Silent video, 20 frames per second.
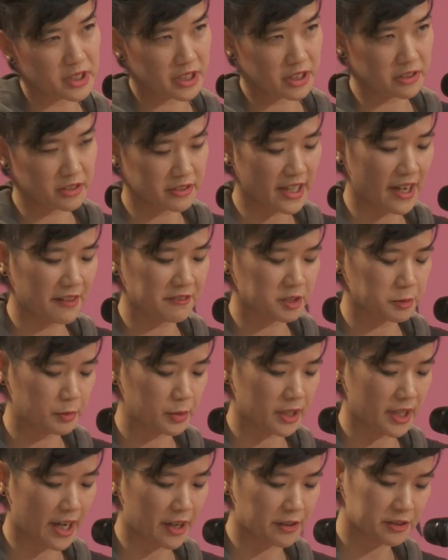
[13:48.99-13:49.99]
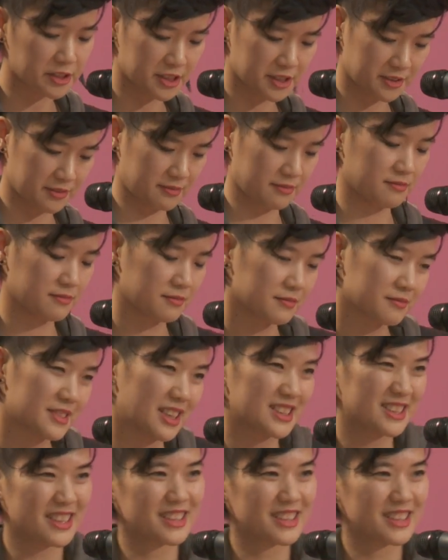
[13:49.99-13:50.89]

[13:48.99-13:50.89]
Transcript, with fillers: you don't have to put out? That's